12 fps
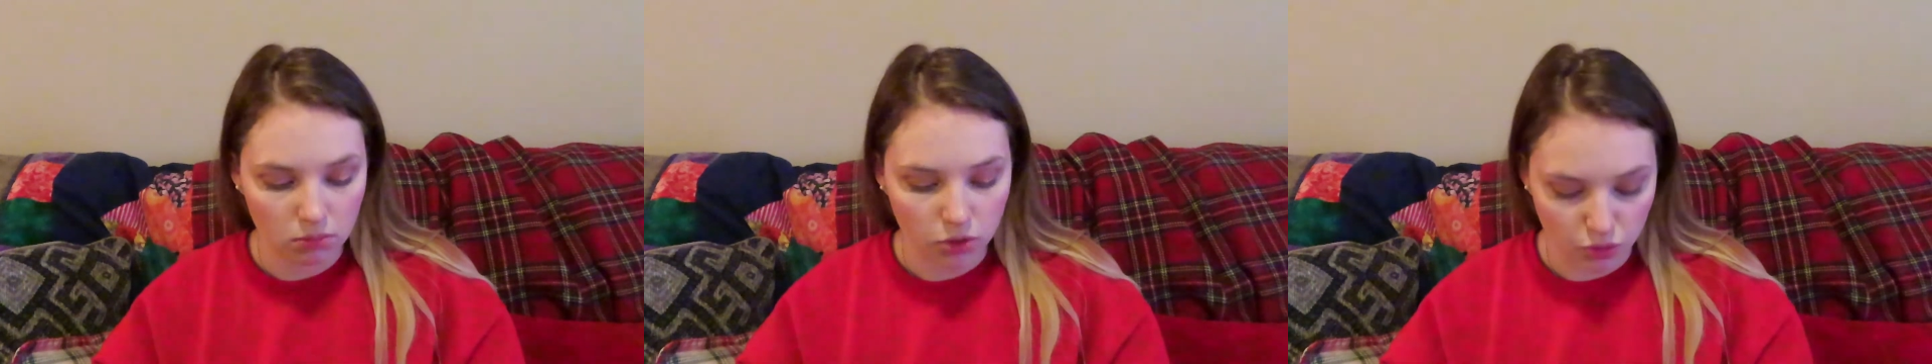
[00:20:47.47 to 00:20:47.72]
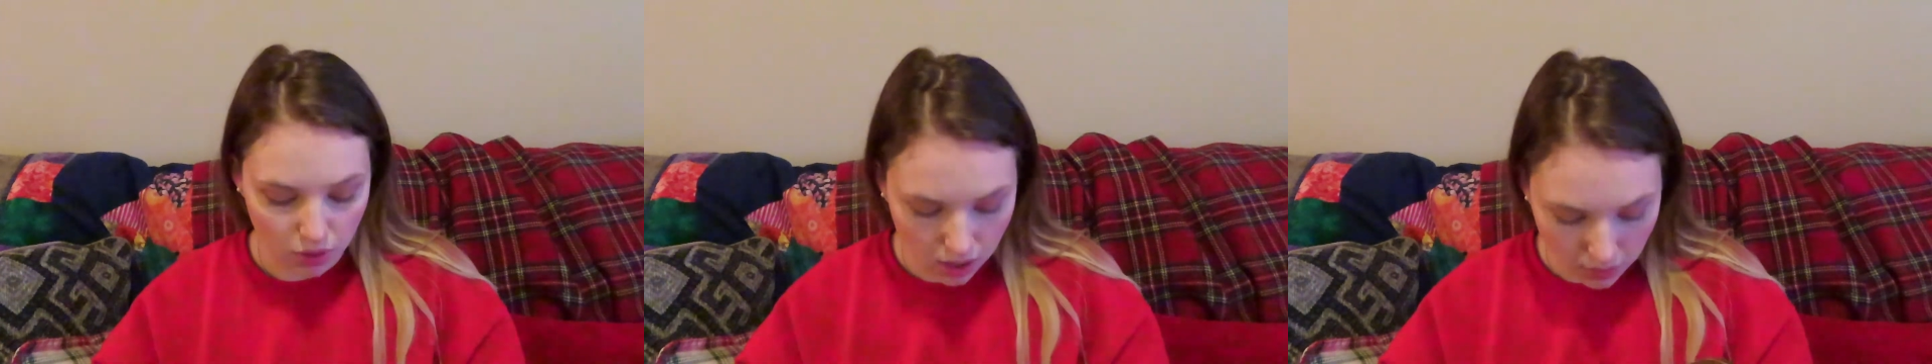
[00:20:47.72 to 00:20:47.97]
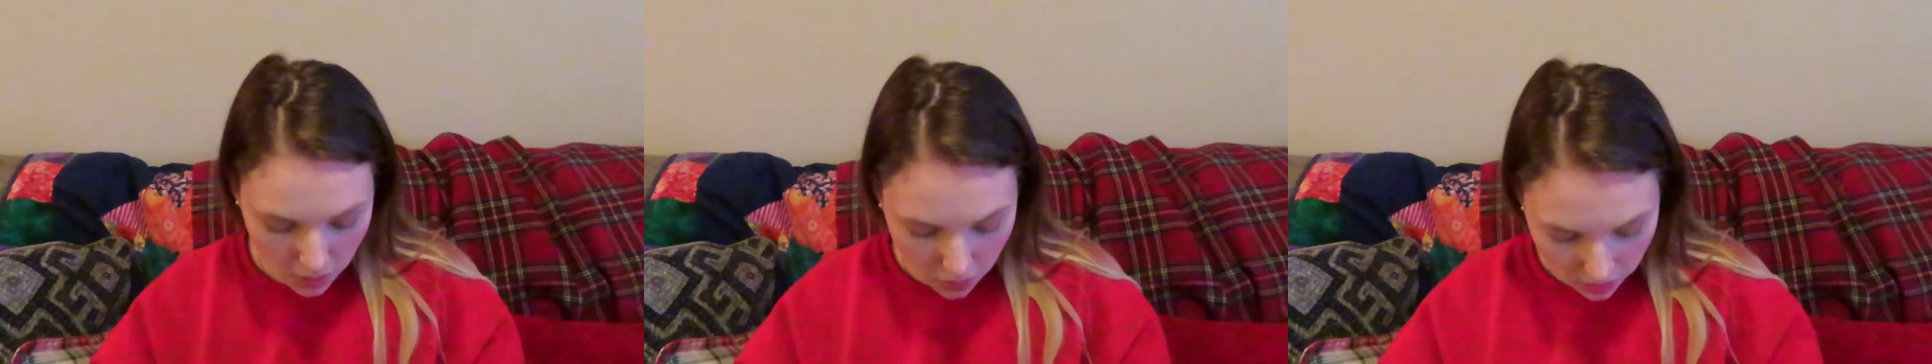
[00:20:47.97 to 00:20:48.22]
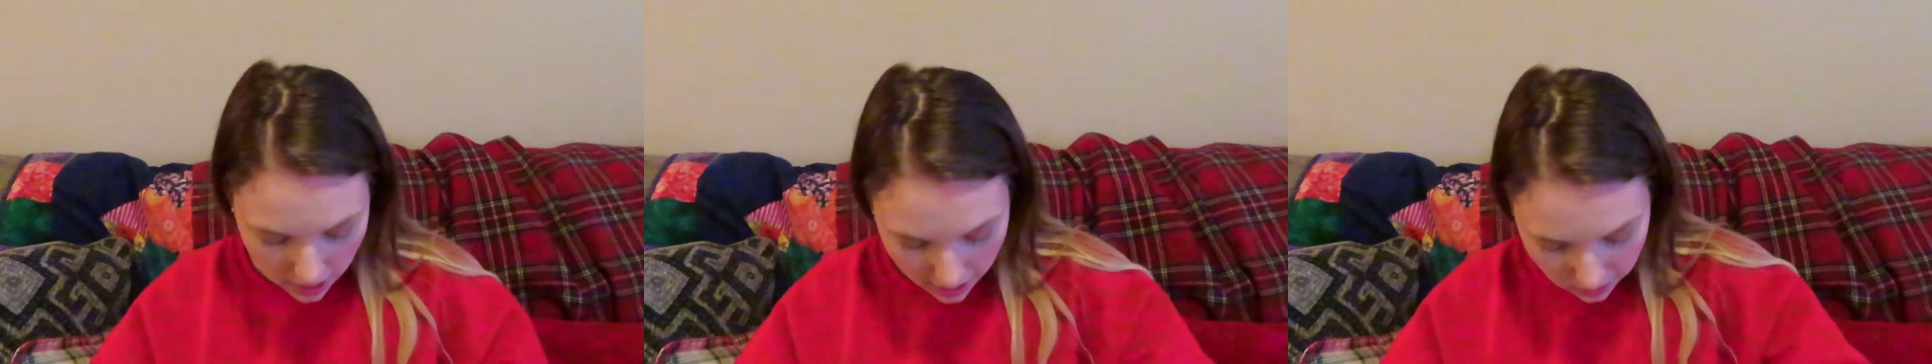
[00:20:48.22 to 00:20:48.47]

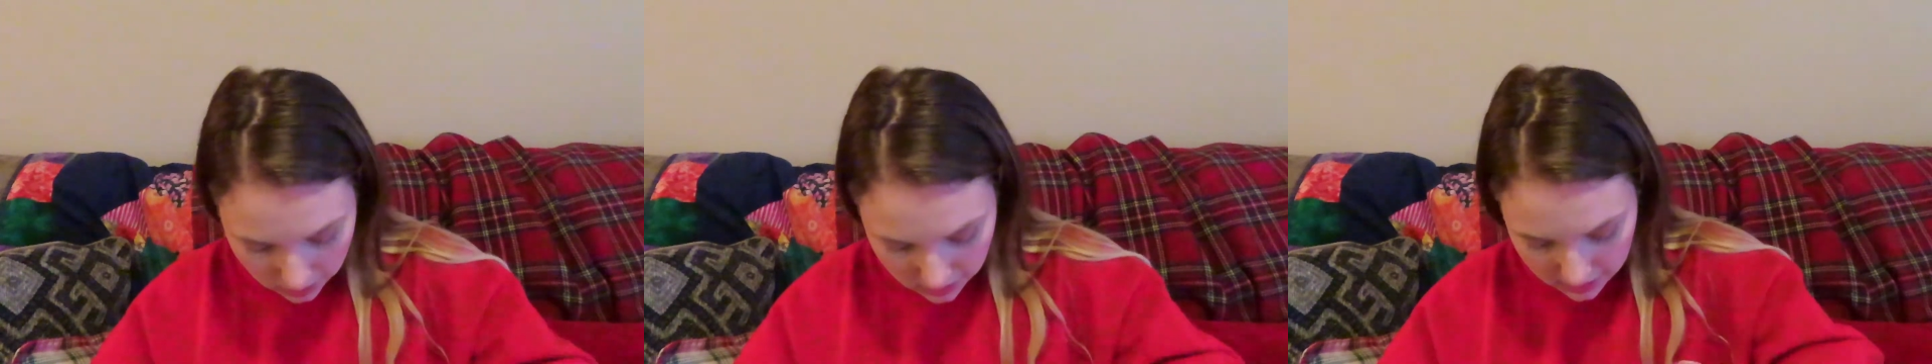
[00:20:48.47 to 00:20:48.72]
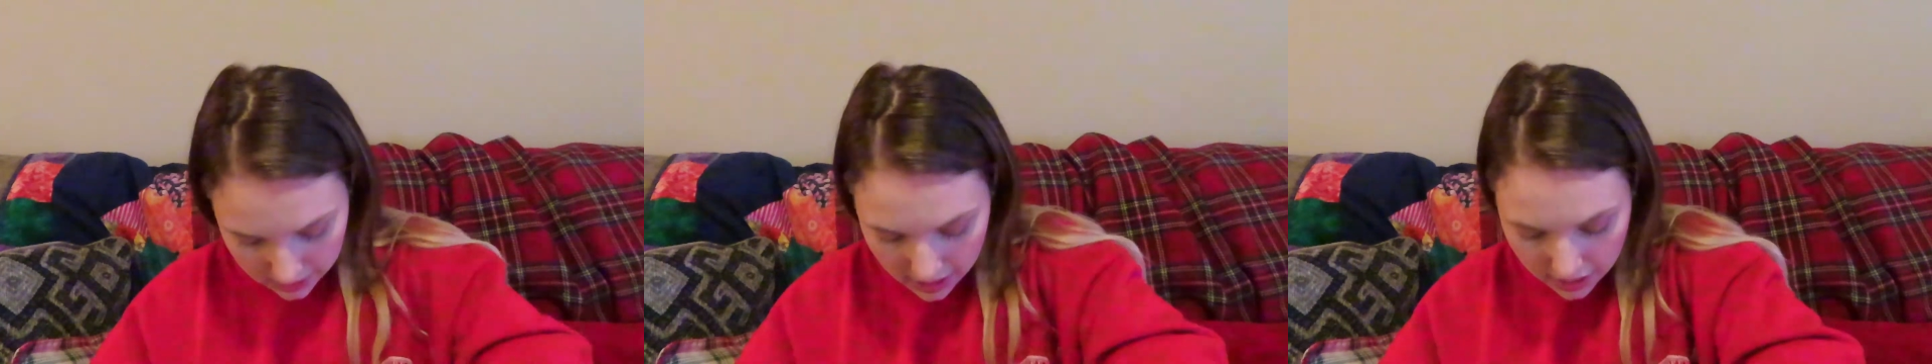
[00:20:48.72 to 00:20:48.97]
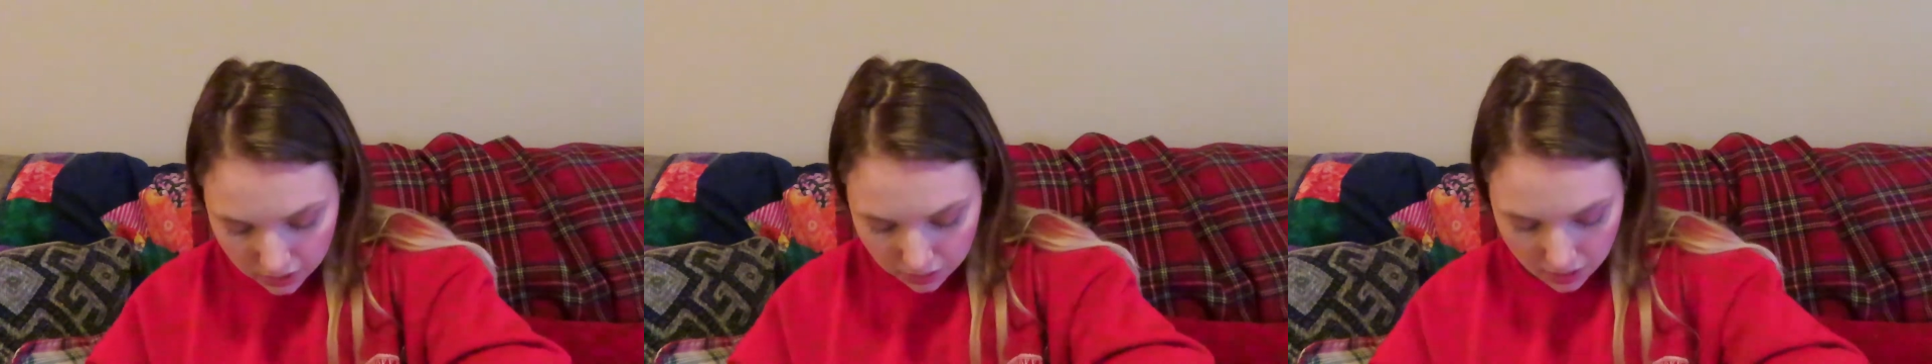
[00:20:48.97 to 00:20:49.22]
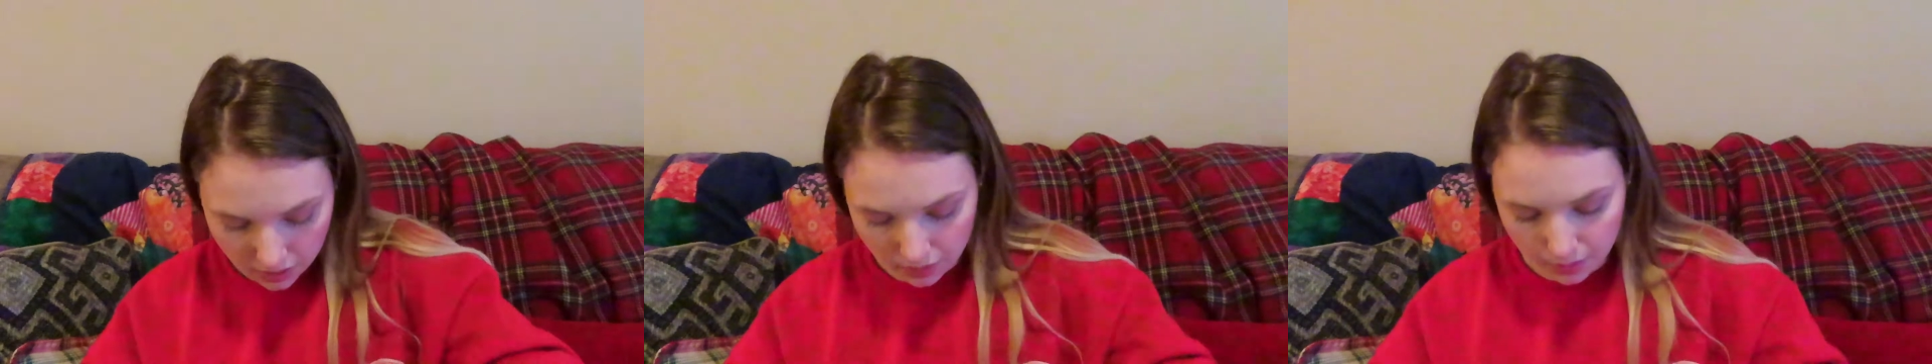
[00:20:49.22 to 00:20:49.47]
Alonzi? I do
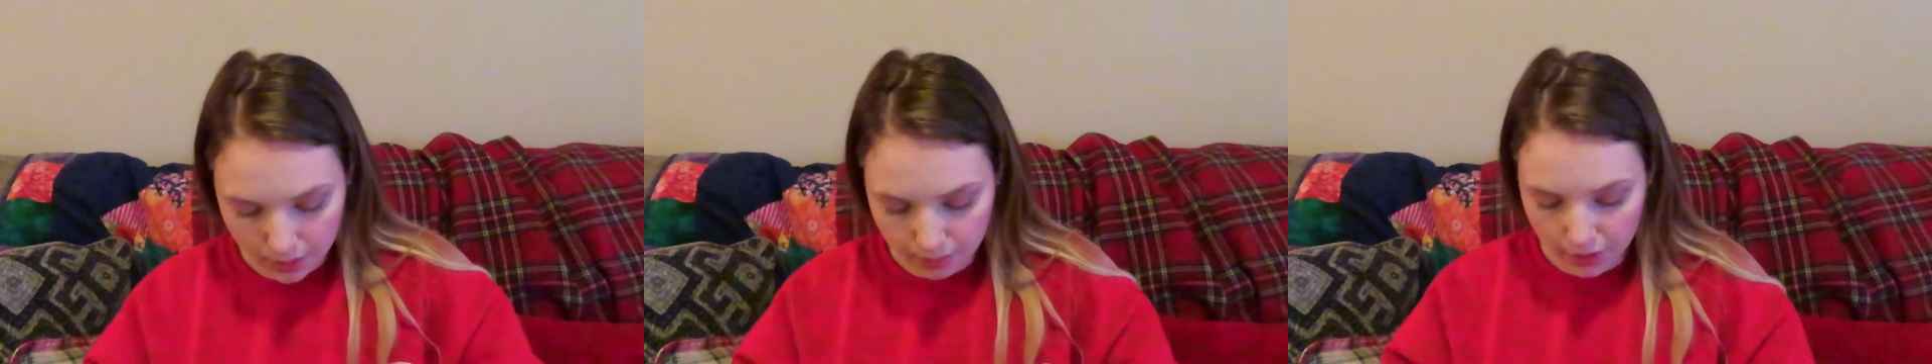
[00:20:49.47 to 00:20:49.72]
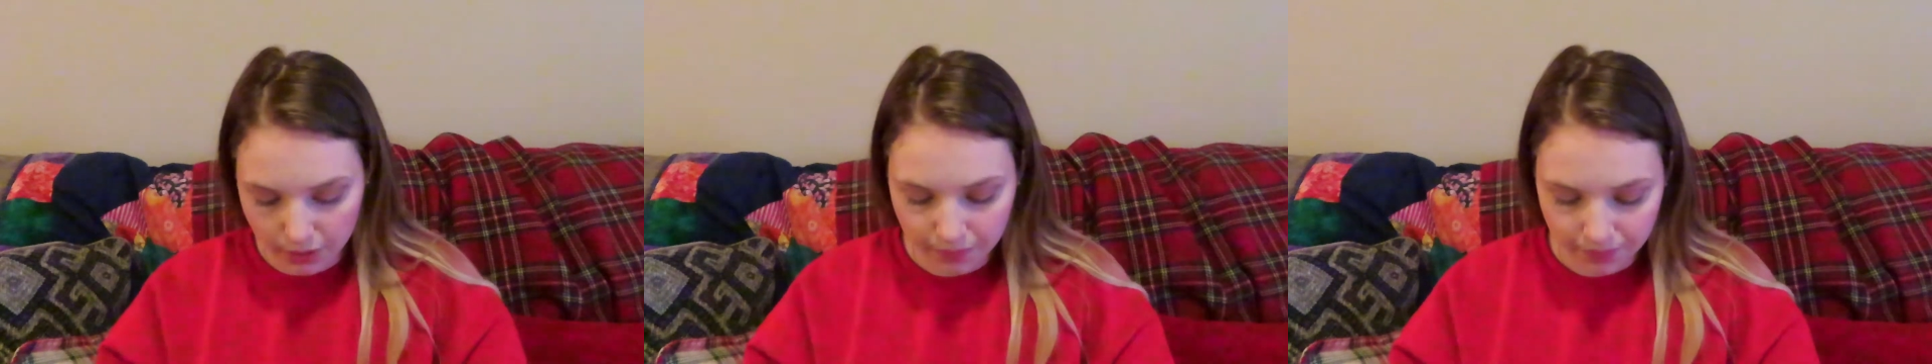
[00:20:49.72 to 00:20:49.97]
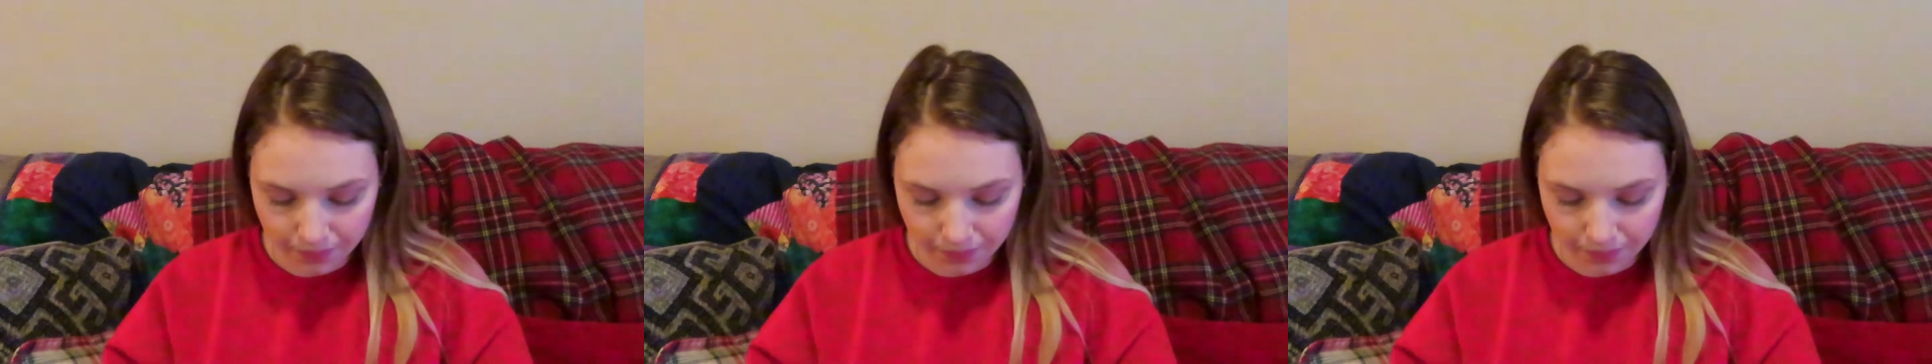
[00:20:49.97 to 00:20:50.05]
not remember.